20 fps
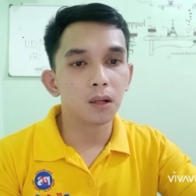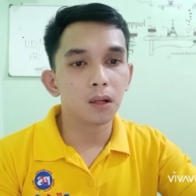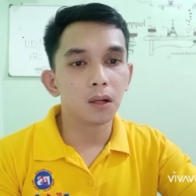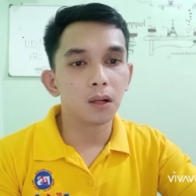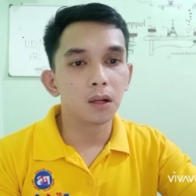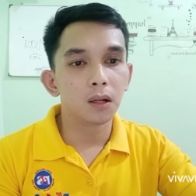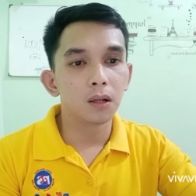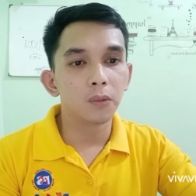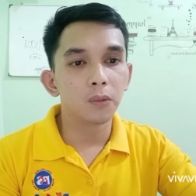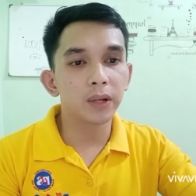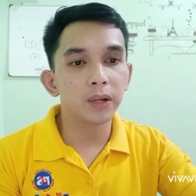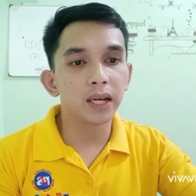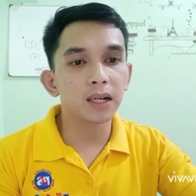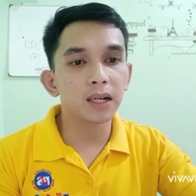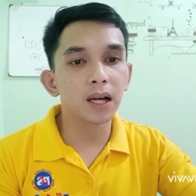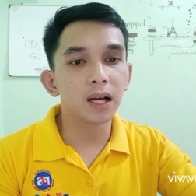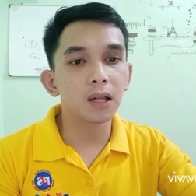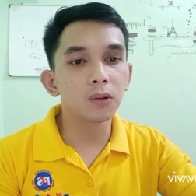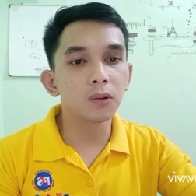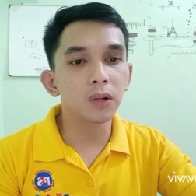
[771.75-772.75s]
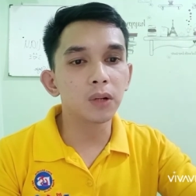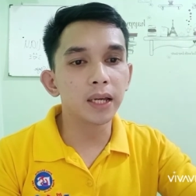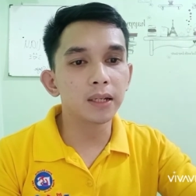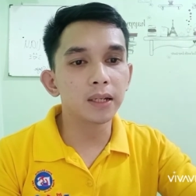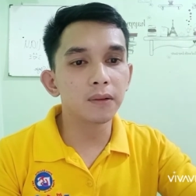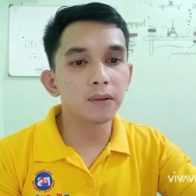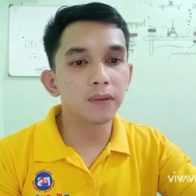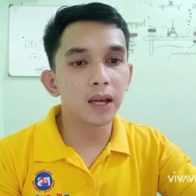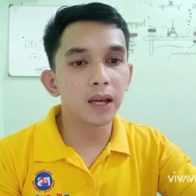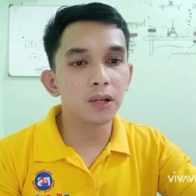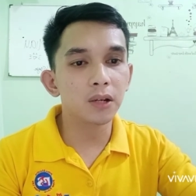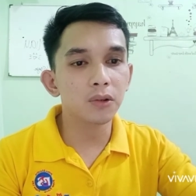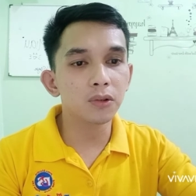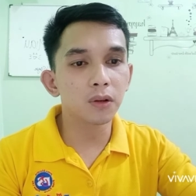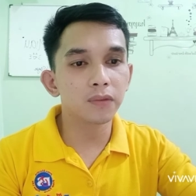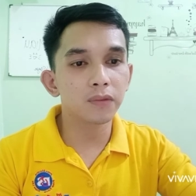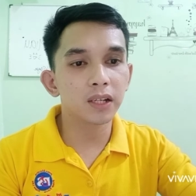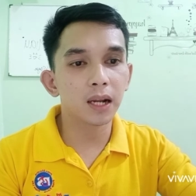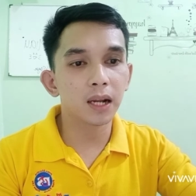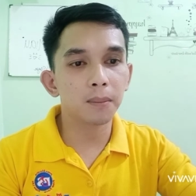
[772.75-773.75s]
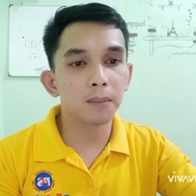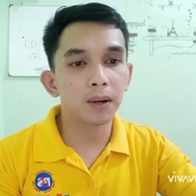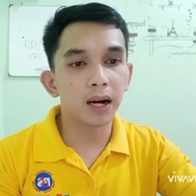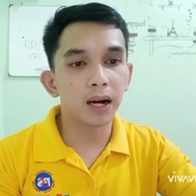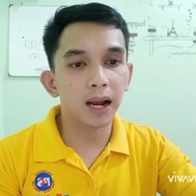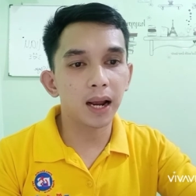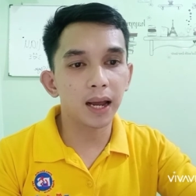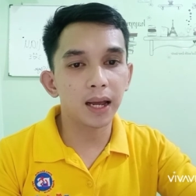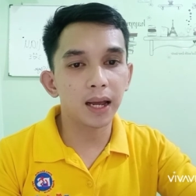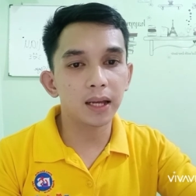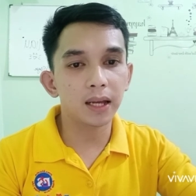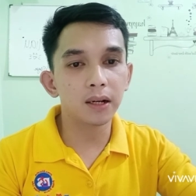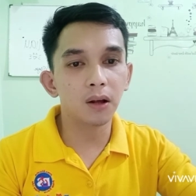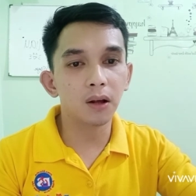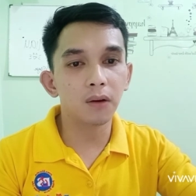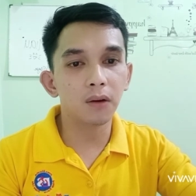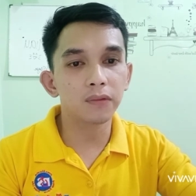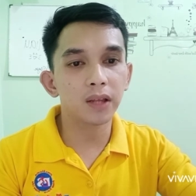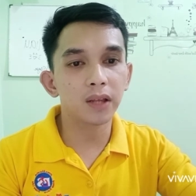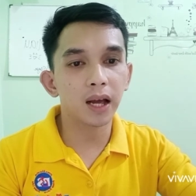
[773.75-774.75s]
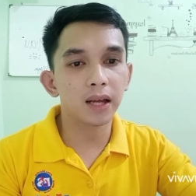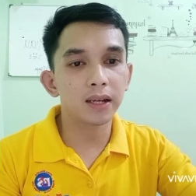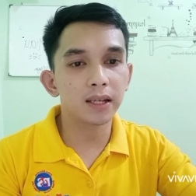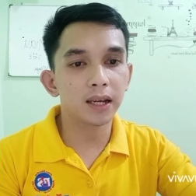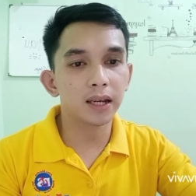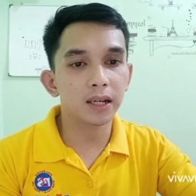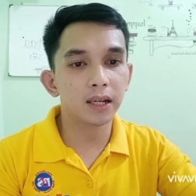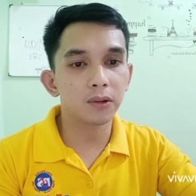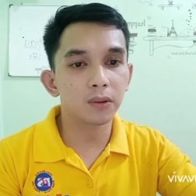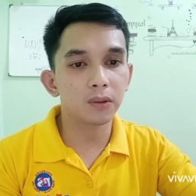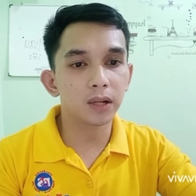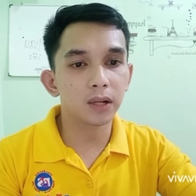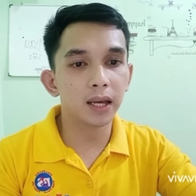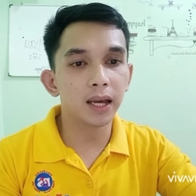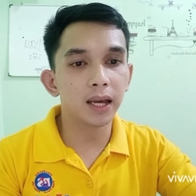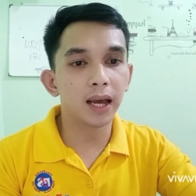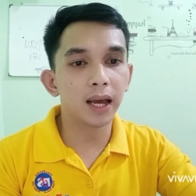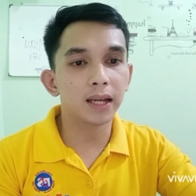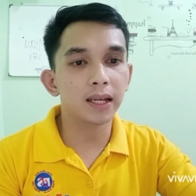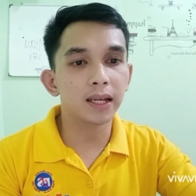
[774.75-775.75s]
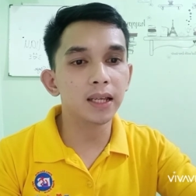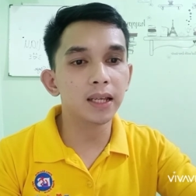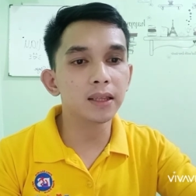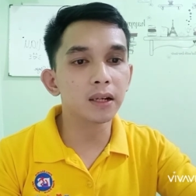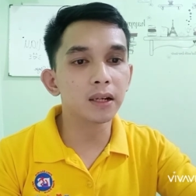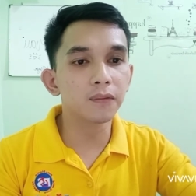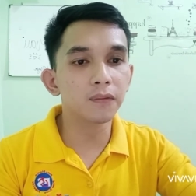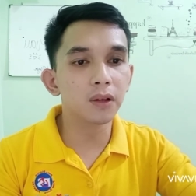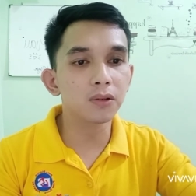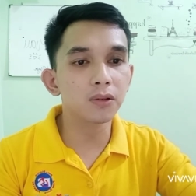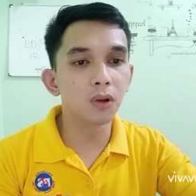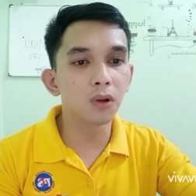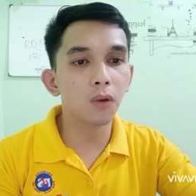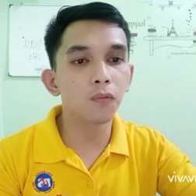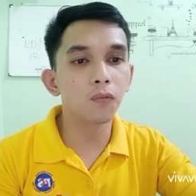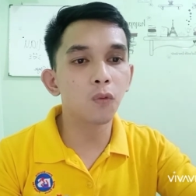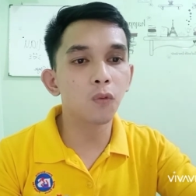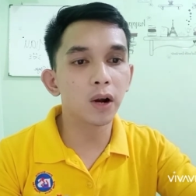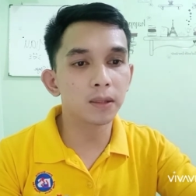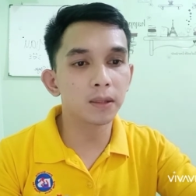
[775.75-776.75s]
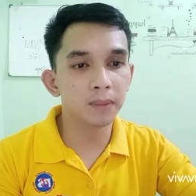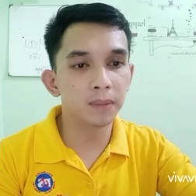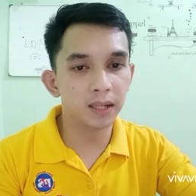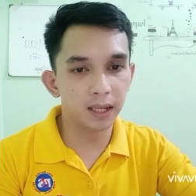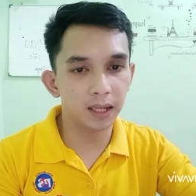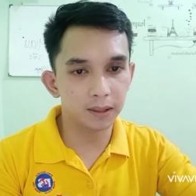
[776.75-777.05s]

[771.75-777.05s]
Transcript: We can calculate the values of the number N of the undecayed nuclei at intervals of 1 minute.